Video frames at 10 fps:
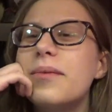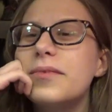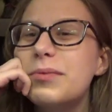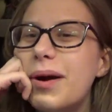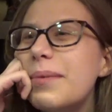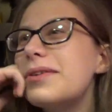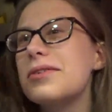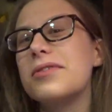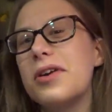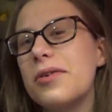you probably
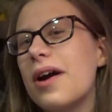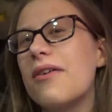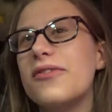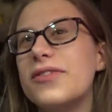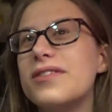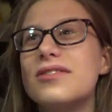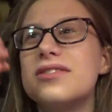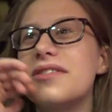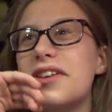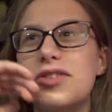don't know how it feels
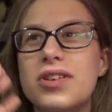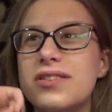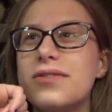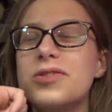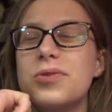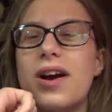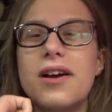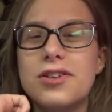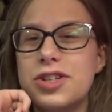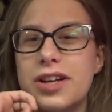to like transfer to a
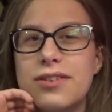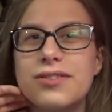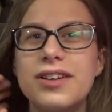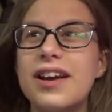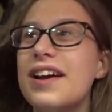higher channel.